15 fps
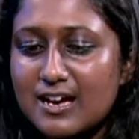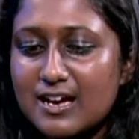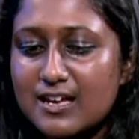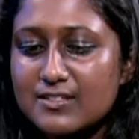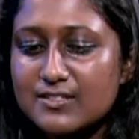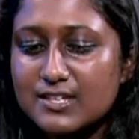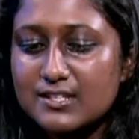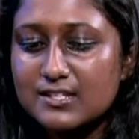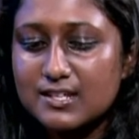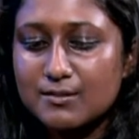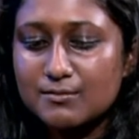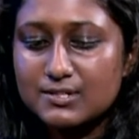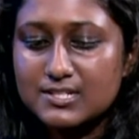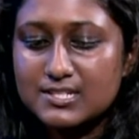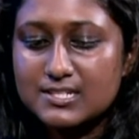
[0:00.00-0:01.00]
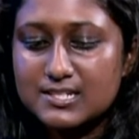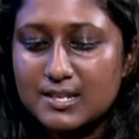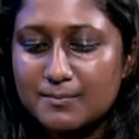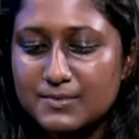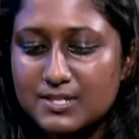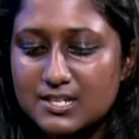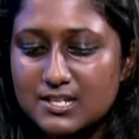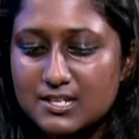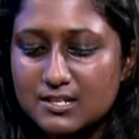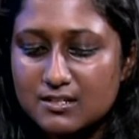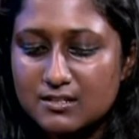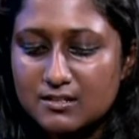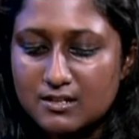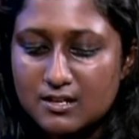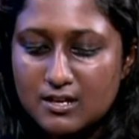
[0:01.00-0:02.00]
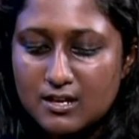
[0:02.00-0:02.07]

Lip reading: I think there was something